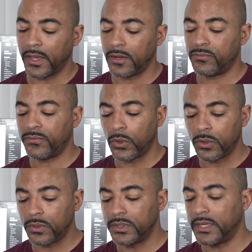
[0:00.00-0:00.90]
and
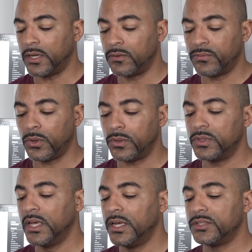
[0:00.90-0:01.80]
fold and
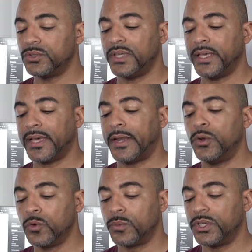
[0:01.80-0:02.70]
unfold to take on
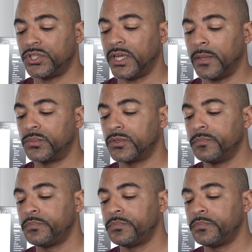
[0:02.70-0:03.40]
numerous shapes.